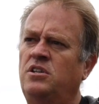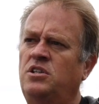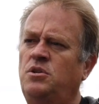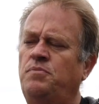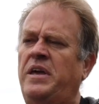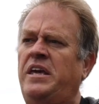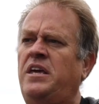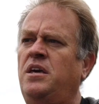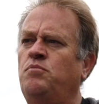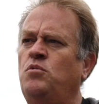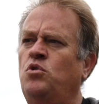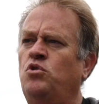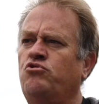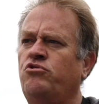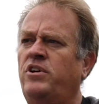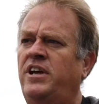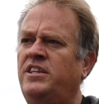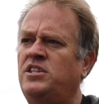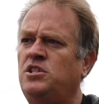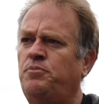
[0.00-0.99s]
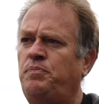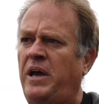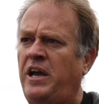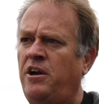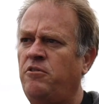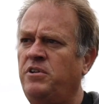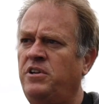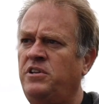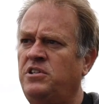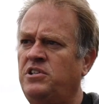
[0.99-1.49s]
to make it more
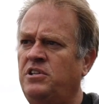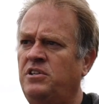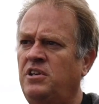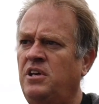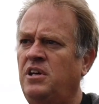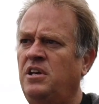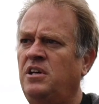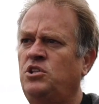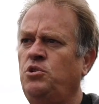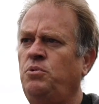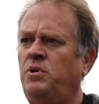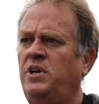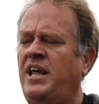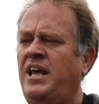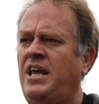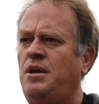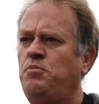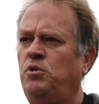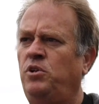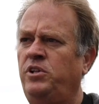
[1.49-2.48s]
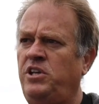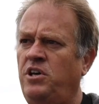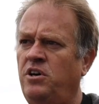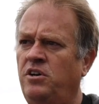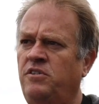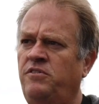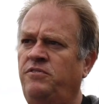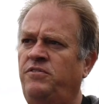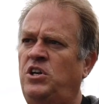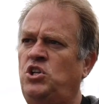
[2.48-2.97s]
transparent, to enable
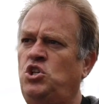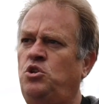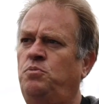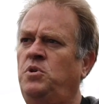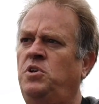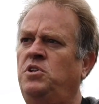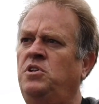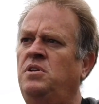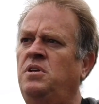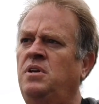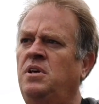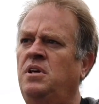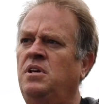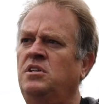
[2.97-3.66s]
young fishermen